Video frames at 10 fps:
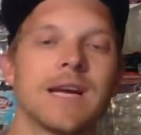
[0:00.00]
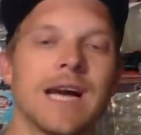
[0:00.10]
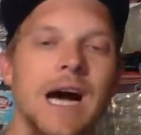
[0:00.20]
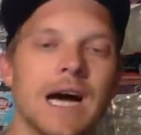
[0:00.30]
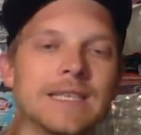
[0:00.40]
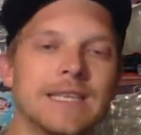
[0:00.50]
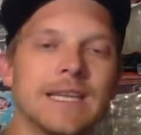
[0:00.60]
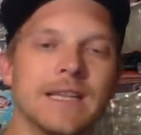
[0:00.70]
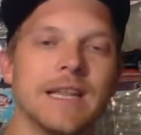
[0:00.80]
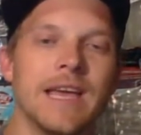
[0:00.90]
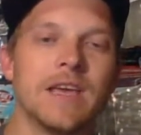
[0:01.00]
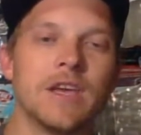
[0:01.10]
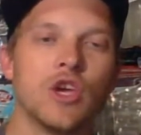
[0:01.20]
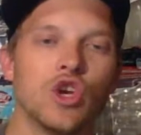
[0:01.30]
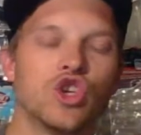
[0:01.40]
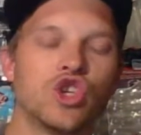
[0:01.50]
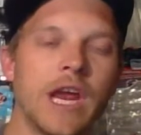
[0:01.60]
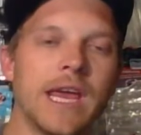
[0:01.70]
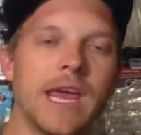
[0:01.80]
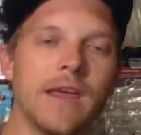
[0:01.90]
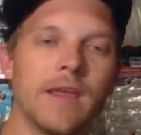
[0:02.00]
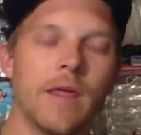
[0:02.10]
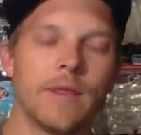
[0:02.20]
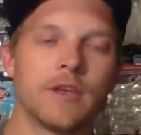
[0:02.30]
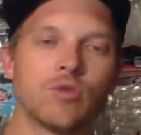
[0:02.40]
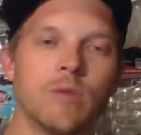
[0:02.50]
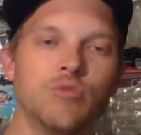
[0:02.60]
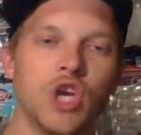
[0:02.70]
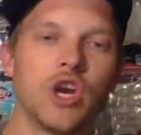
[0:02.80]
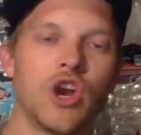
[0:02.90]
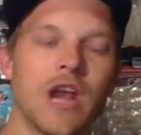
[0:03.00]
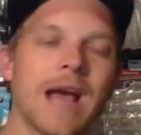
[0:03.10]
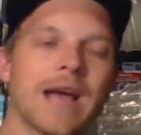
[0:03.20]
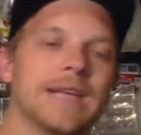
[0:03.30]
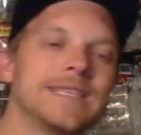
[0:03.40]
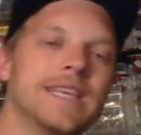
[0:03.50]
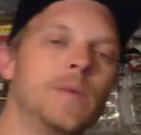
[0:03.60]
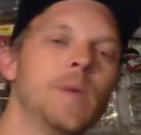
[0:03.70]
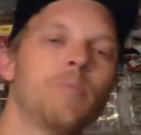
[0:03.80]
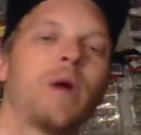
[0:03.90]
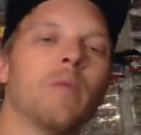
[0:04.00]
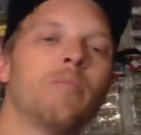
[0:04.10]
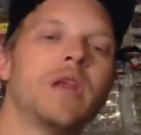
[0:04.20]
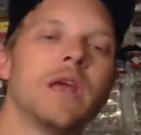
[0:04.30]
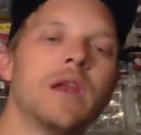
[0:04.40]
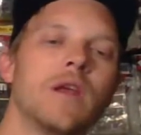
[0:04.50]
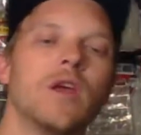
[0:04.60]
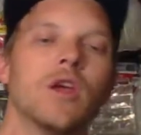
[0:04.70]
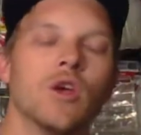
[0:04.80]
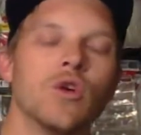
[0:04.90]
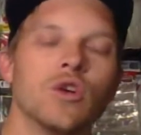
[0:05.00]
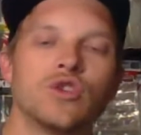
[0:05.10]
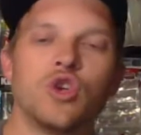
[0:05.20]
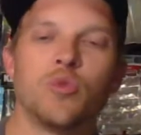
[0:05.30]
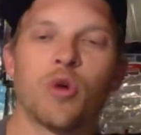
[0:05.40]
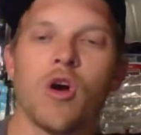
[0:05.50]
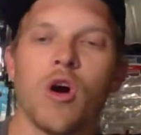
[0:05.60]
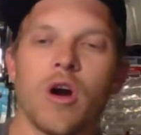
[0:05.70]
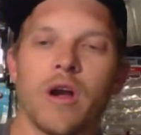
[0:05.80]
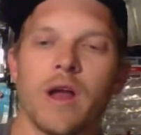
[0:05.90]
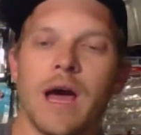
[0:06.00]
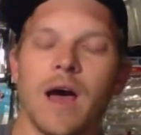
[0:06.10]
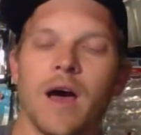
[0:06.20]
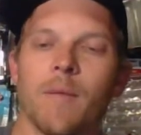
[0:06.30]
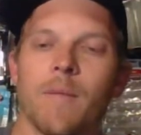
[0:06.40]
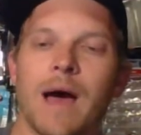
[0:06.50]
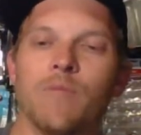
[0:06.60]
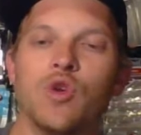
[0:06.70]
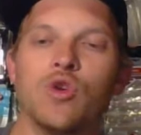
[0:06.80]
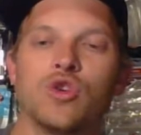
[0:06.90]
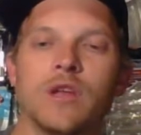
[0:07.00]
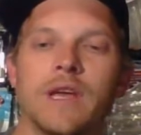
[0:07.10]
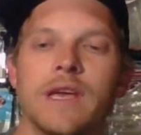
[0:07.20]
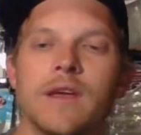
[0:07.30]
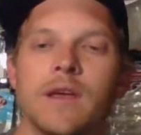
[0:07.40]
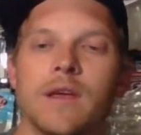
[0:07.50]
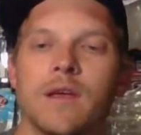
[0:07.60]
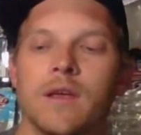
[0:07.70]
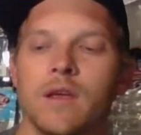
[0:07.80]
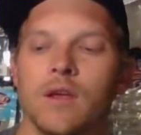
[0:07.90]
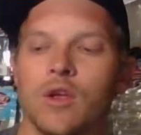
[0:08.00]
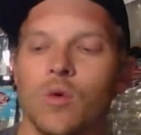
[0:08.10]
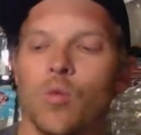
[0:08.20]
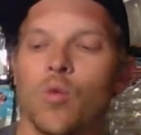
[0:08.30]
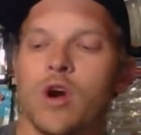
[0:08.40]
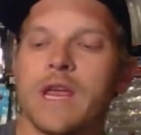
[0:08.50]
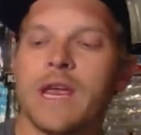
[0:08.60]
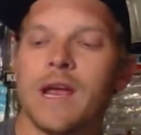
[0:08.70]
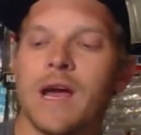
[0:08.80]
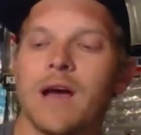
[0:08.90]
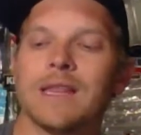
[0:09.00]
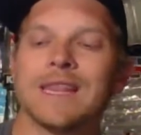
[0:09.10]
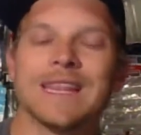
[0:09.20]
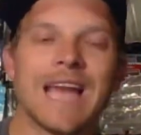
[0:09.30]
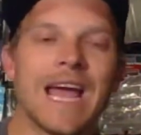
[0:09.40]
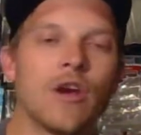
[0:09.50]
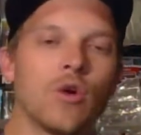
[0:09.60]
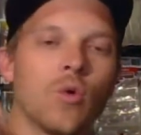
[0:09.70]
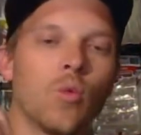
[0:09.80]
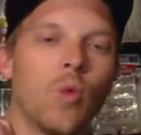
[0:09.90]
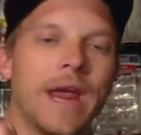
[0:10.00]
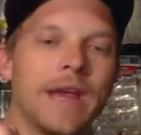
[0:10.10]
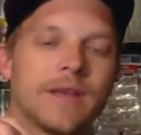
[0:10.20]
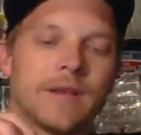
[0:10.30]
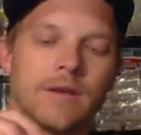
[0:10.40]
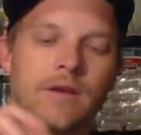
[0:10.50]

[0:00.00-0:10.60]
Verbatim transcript: constantly shaking the swim jig. You're not going to see me pumping it super hard. Um, I'm usually working uh, lighter weight